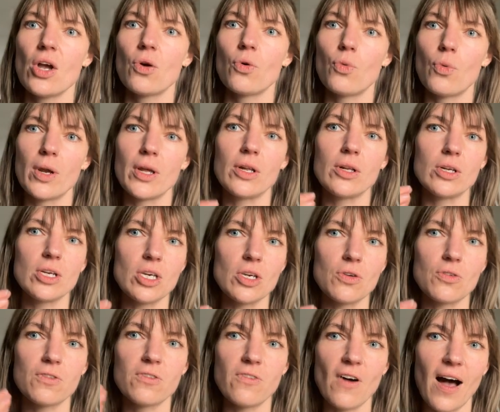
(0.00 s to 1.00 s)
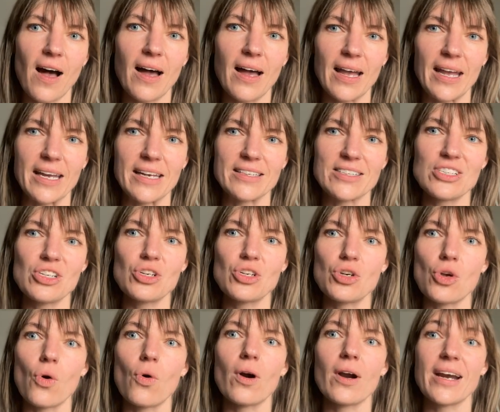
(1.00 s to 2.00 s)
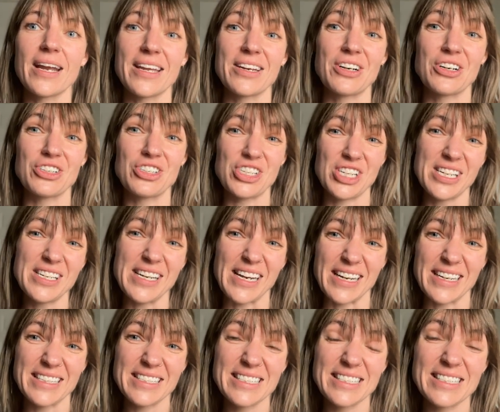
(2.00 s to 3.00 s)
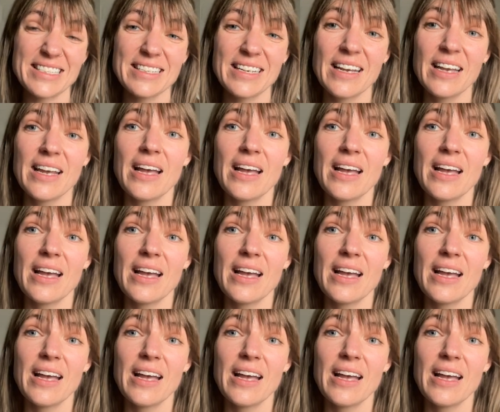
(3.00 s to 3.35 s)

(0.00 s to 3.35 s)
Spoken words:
will you find your inner genius?